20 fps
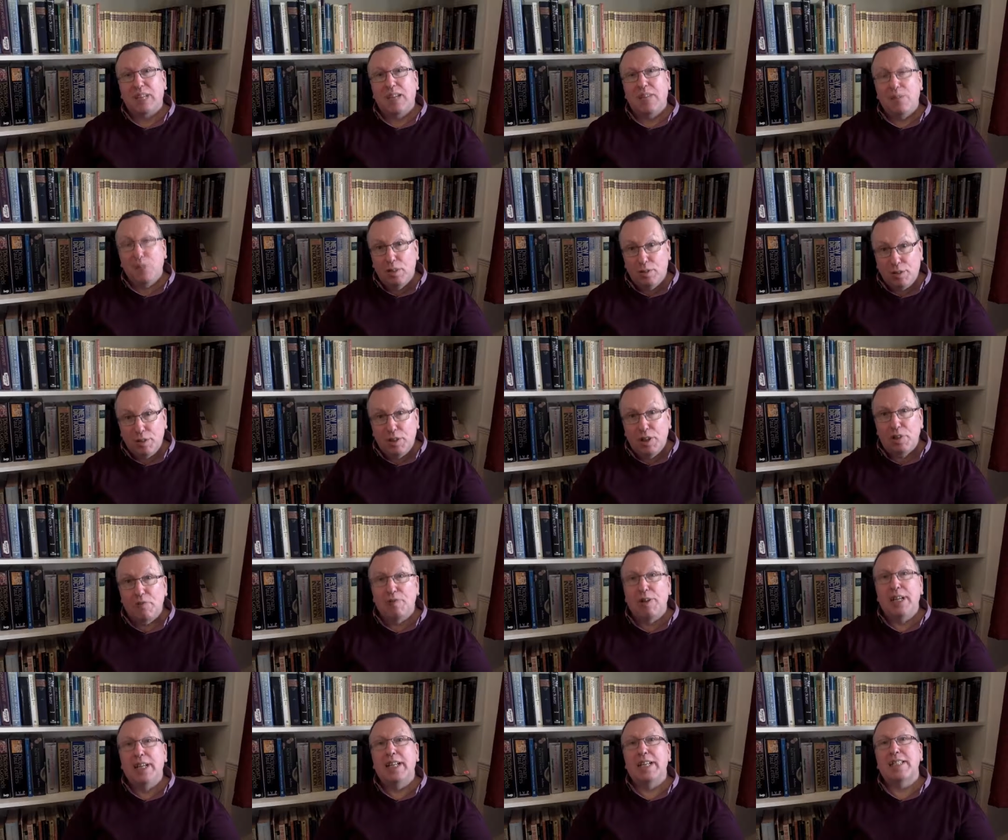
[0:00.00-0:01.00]
If you do your
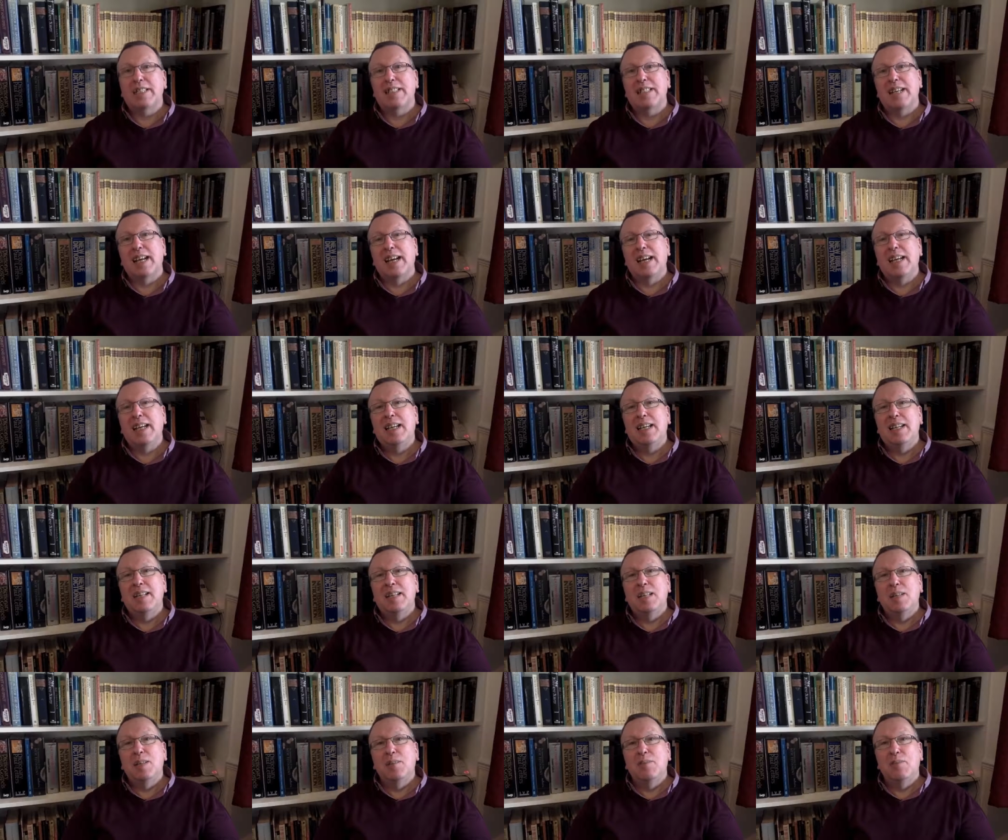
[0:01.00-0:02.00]
reading today,
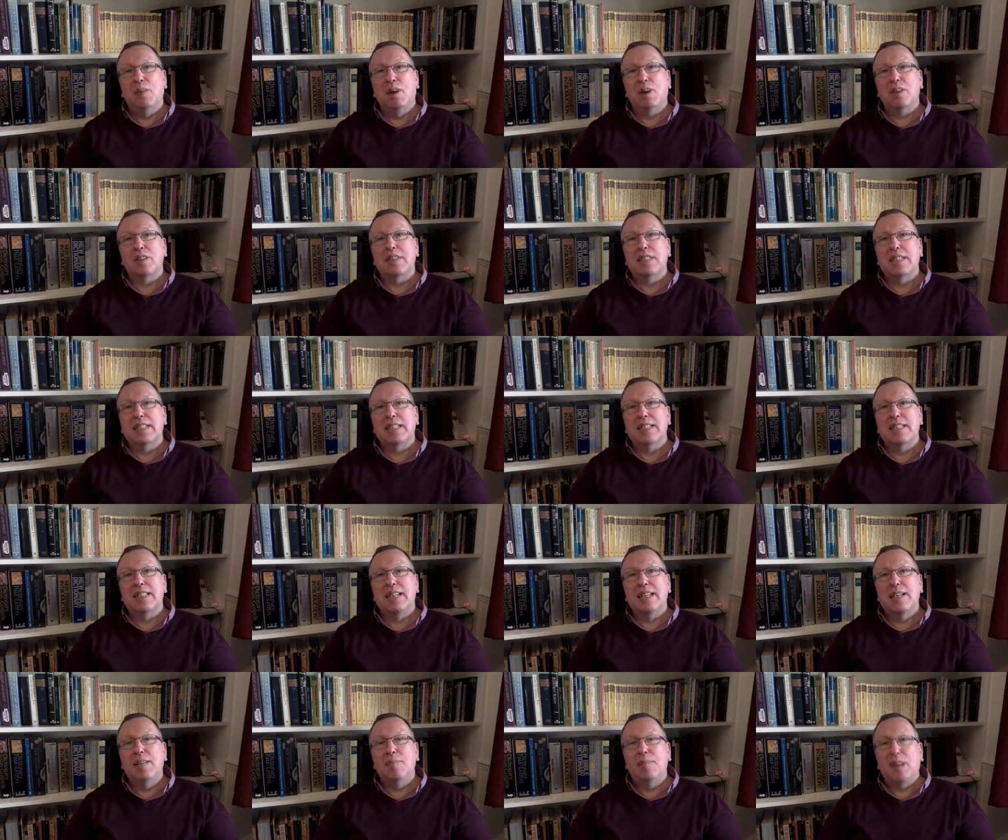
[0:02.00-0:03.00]
Mark
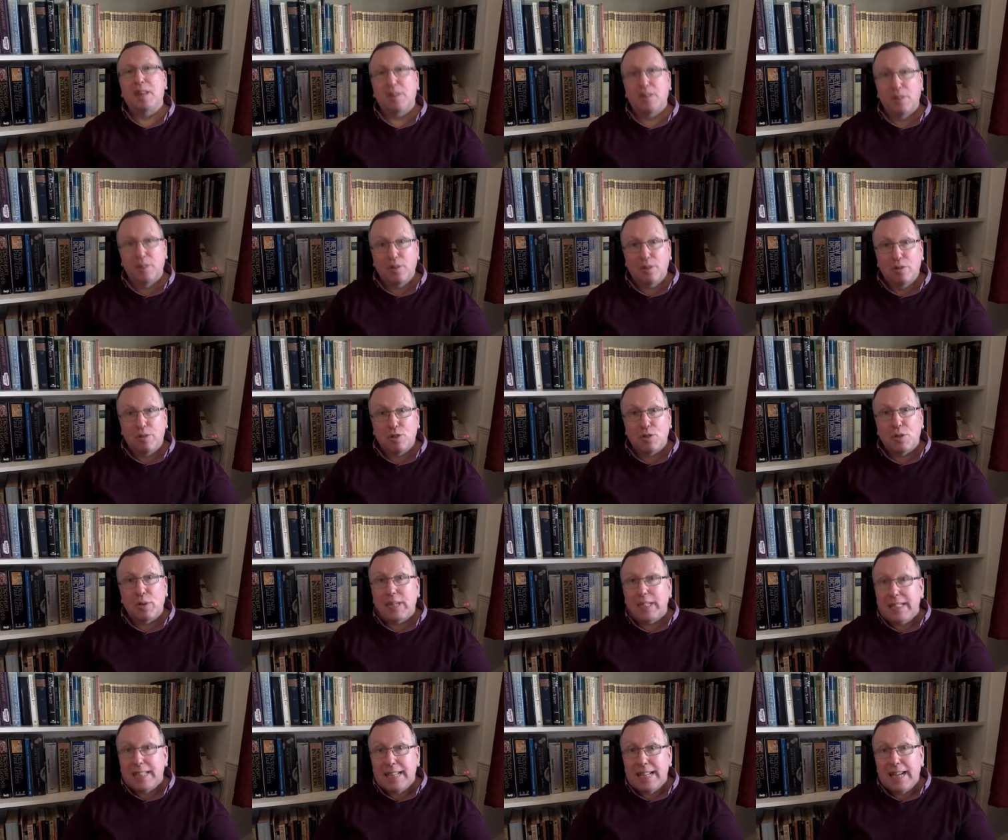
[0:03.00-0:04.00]
16, Matthew
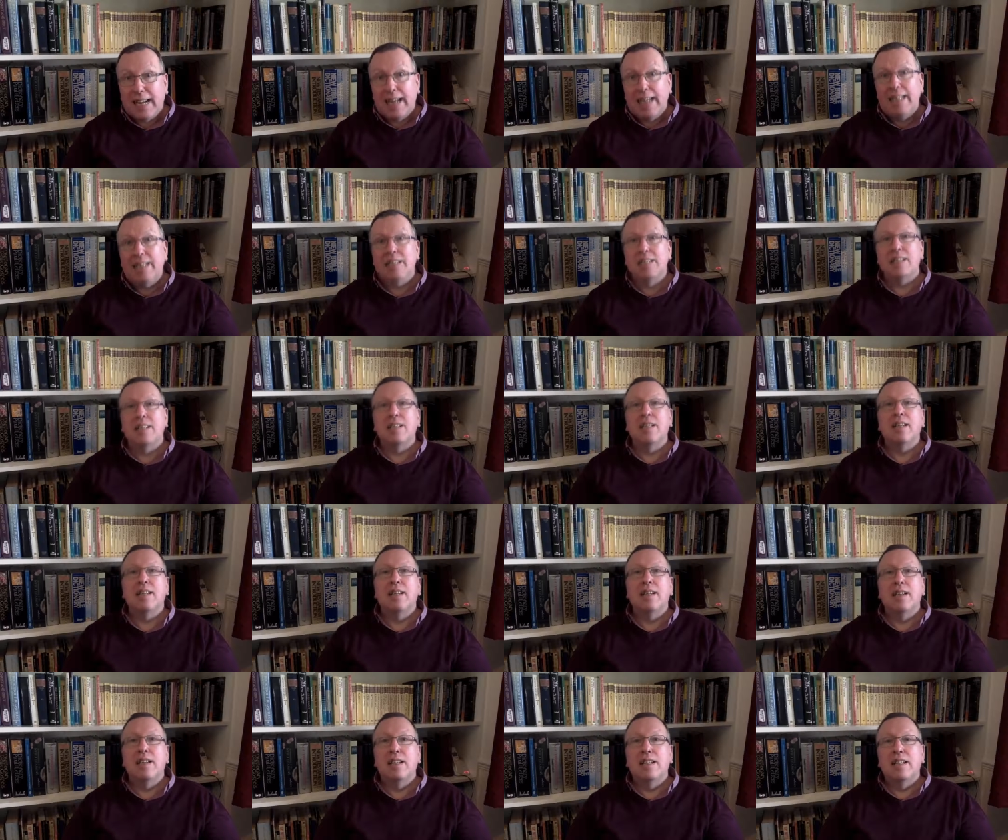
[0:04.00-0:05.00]
28,
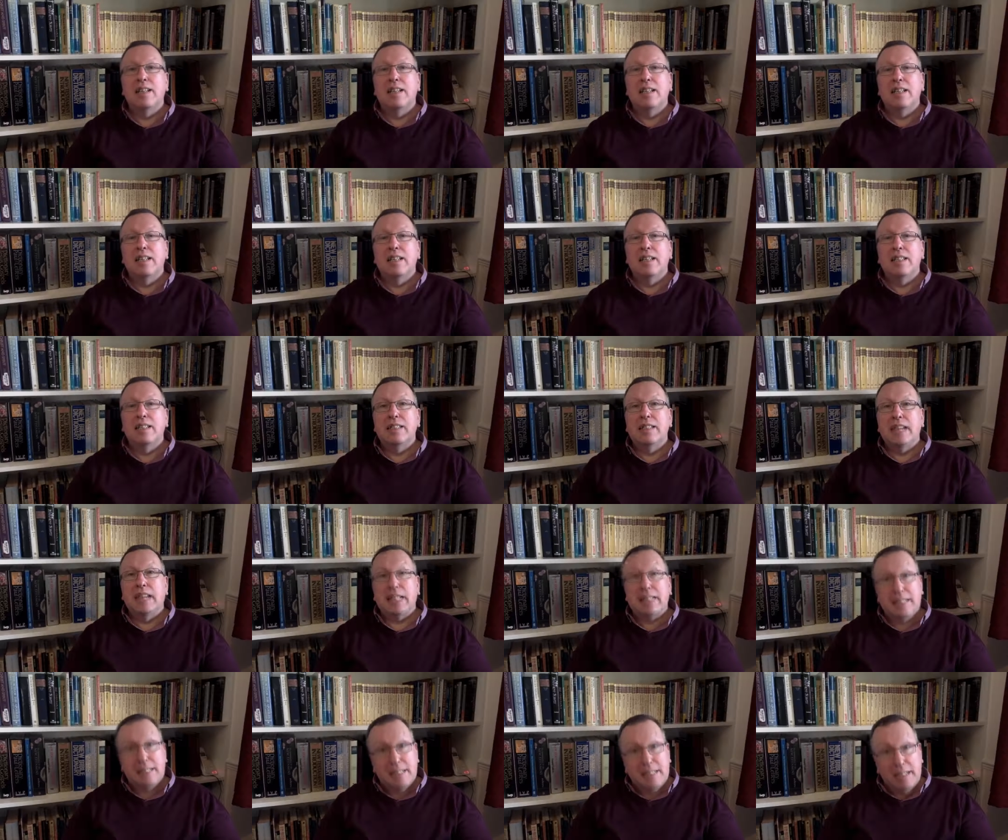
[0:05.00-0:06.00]

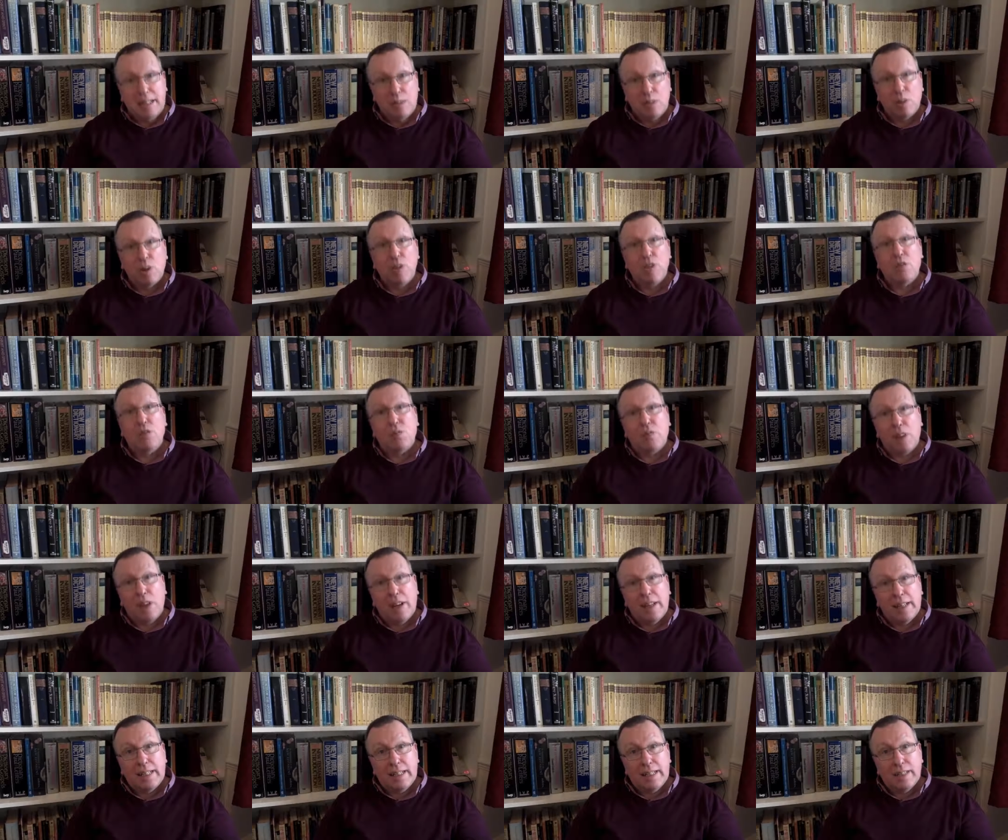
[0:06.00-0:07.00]
that's indeed what you'll
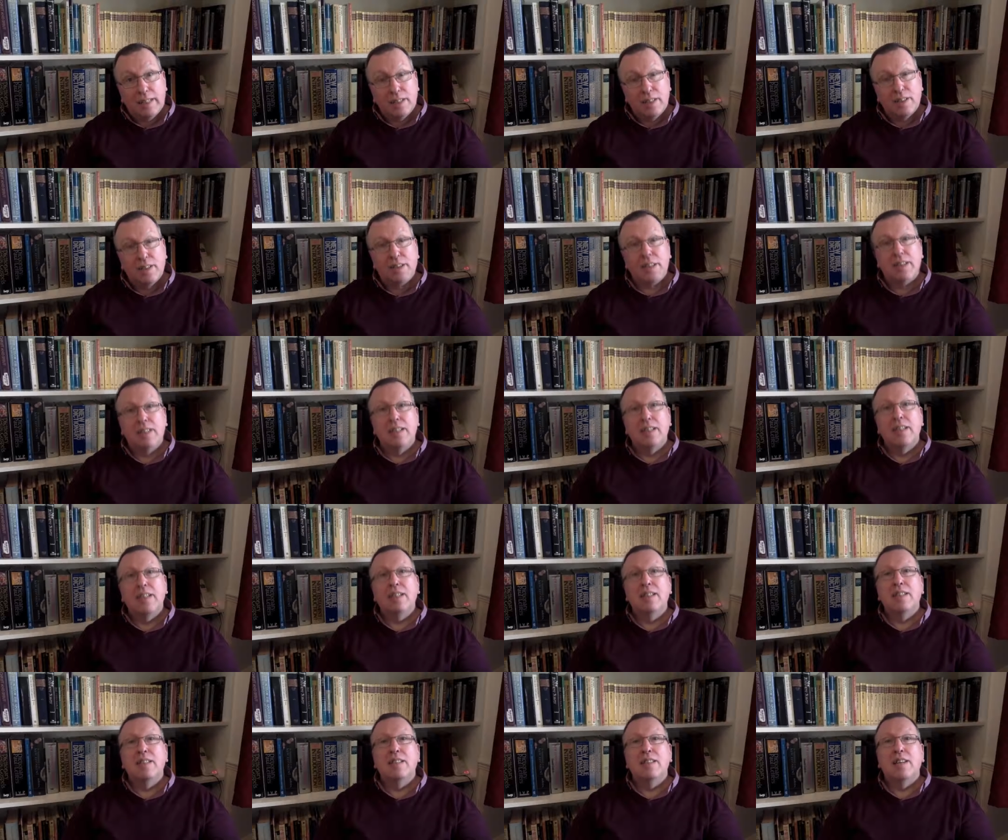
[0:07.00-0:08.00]
find that
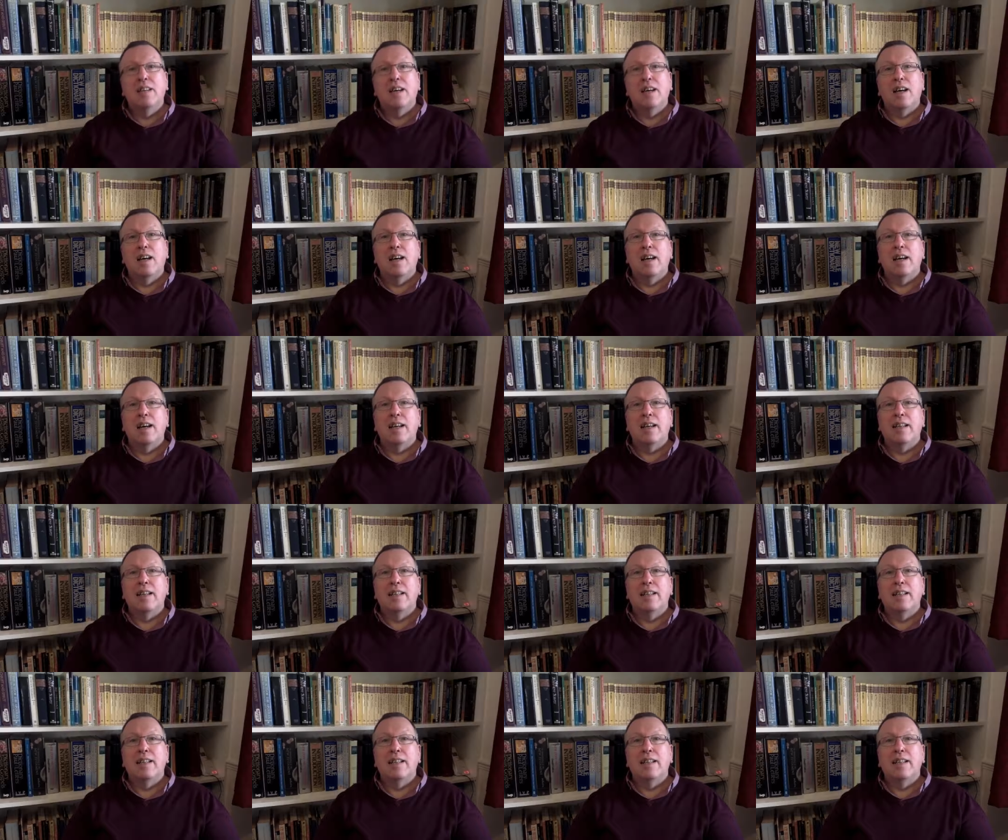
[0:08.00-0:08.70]
uh,